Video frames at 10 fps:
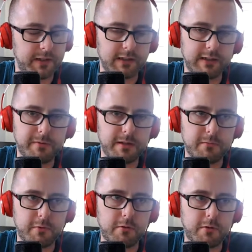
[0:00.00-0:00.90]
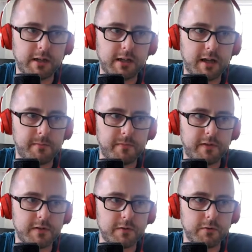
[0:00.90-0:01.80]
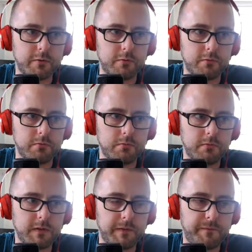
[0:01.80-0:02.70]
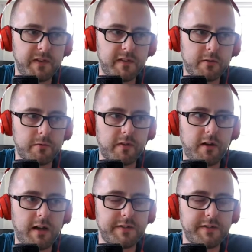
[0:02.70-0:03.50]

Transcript: a little bit more when it comes to the physical side,